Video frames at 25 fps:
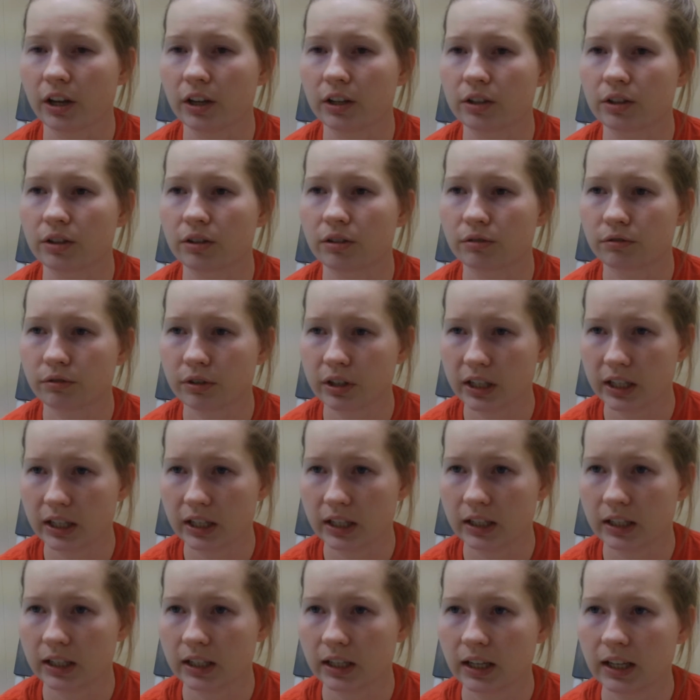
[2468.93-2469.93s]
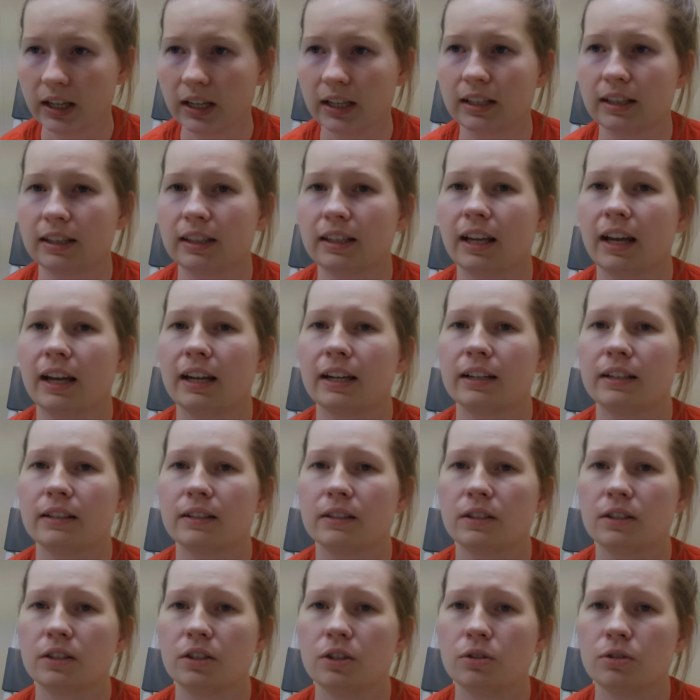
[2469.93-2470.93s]
3, that is
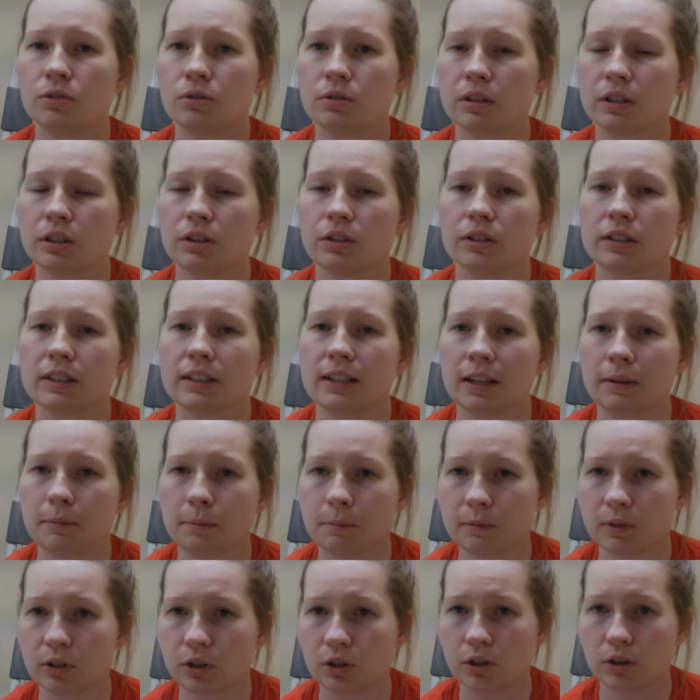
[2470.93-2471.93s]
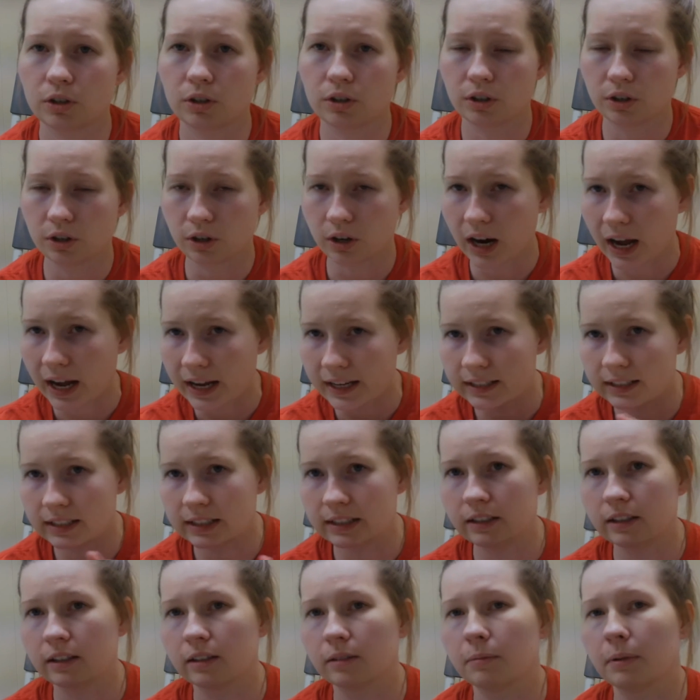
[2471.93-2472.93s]
usually your
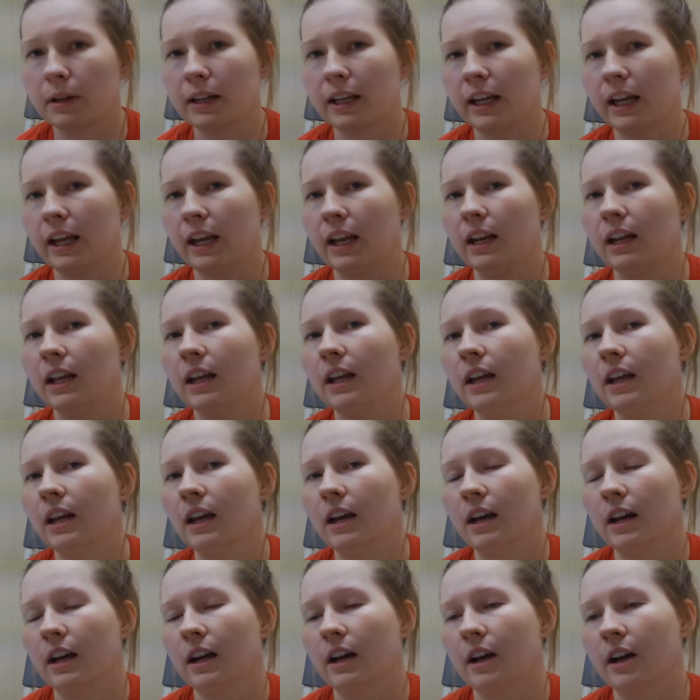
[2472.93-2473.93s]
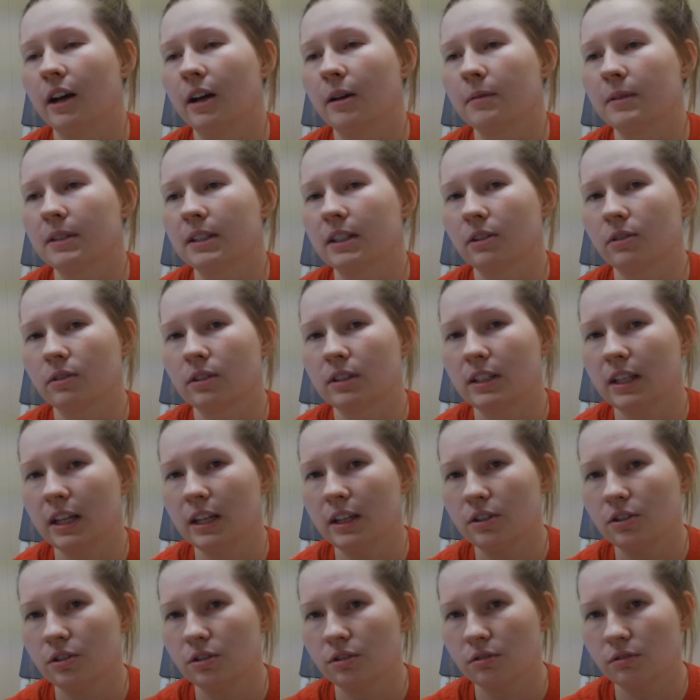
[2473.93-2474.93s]
ideal plane. So
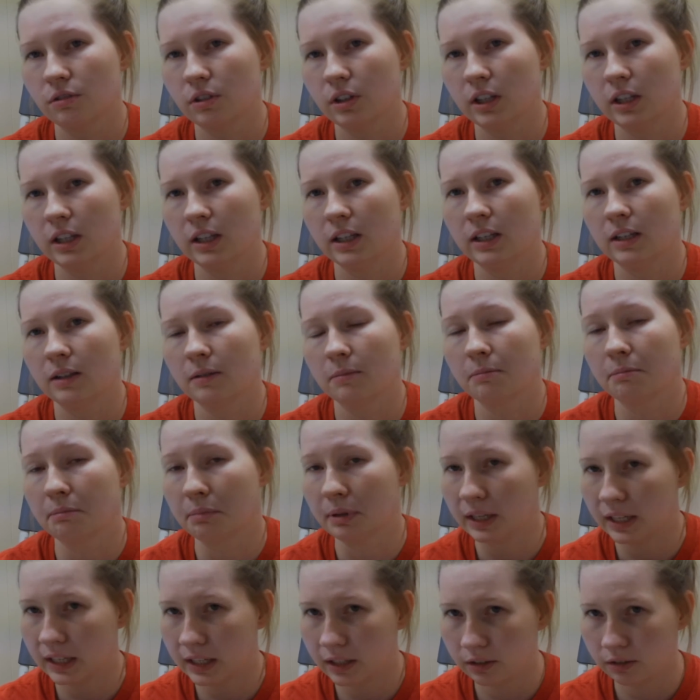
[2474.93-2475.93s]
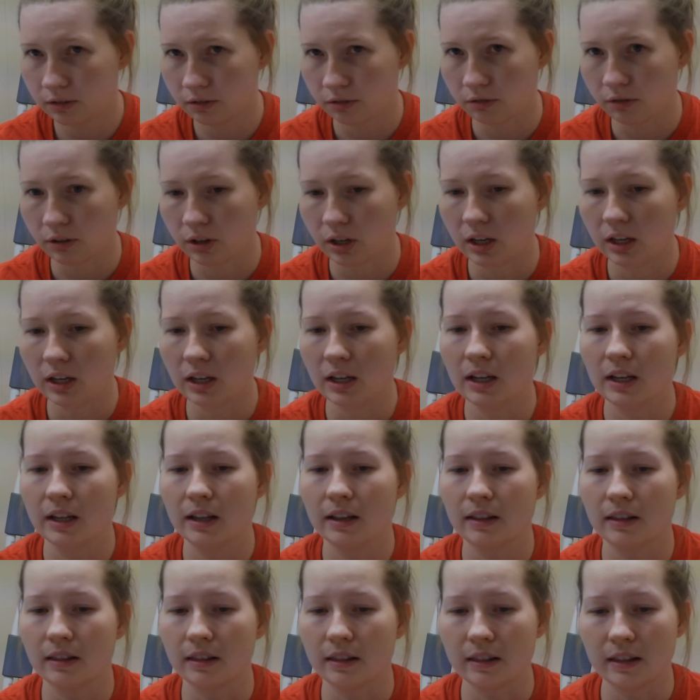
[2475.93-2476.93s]
stage 3, plane 3,
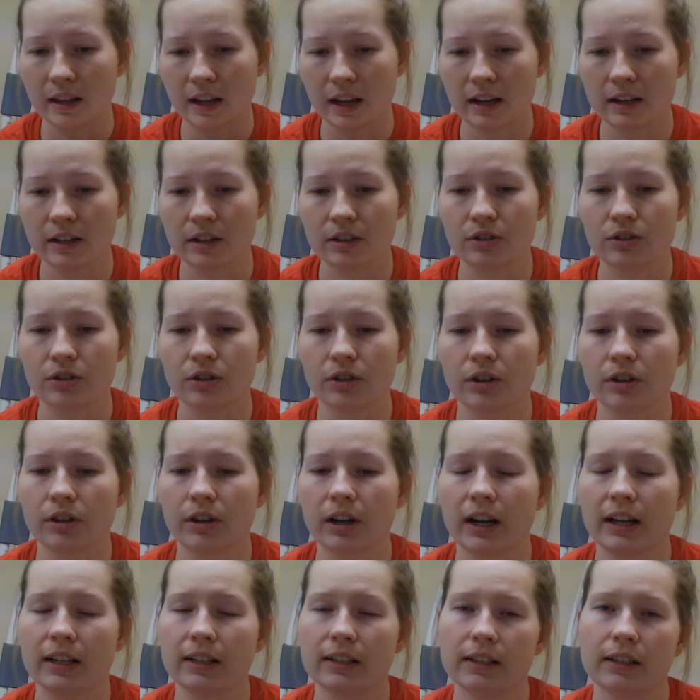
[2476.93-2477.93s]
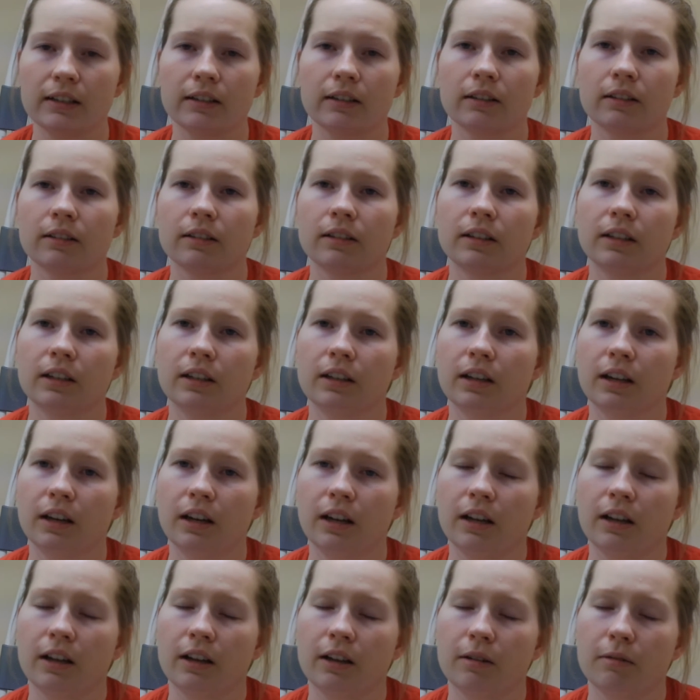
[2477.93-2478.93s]
that is your ideal
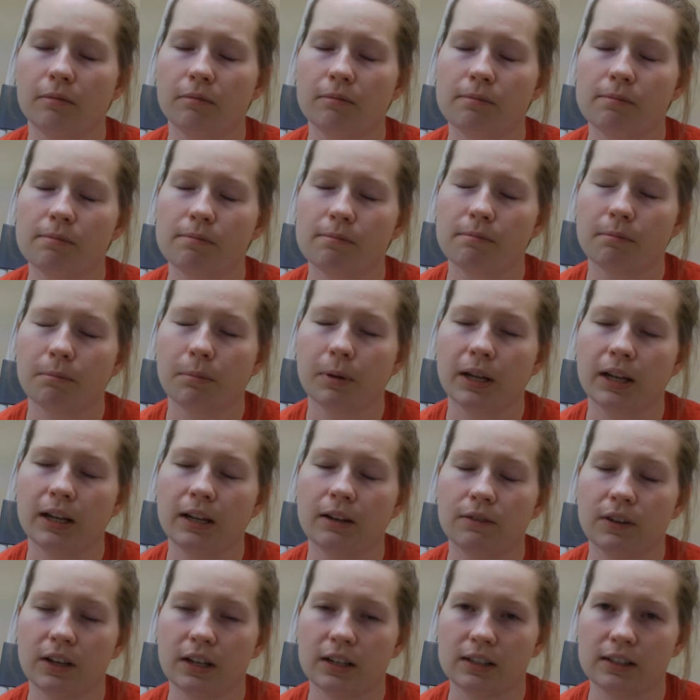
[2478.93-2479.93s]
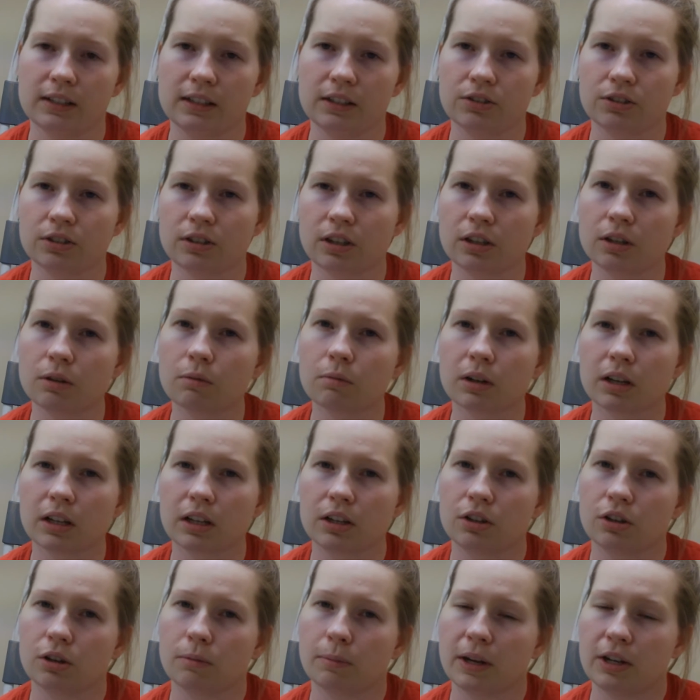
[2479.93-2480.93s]
plane of anesthesia that you want
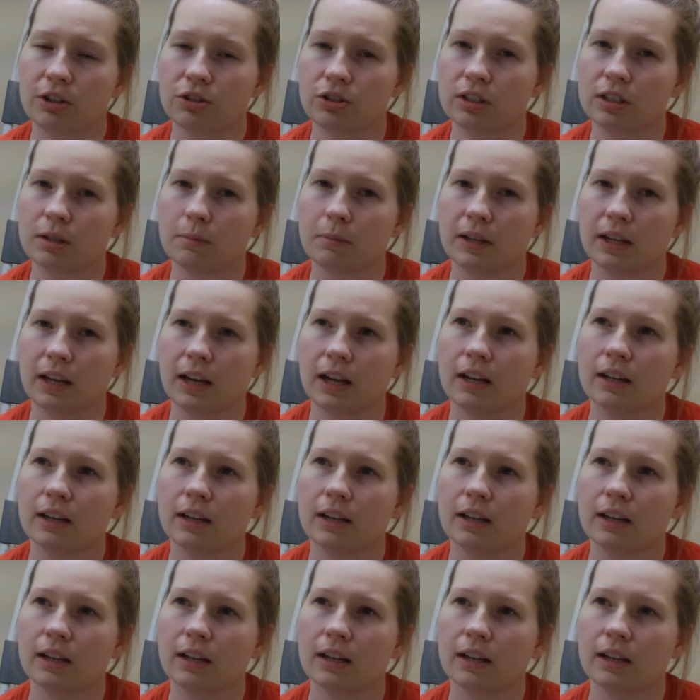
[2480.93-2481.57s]
your patient to be at.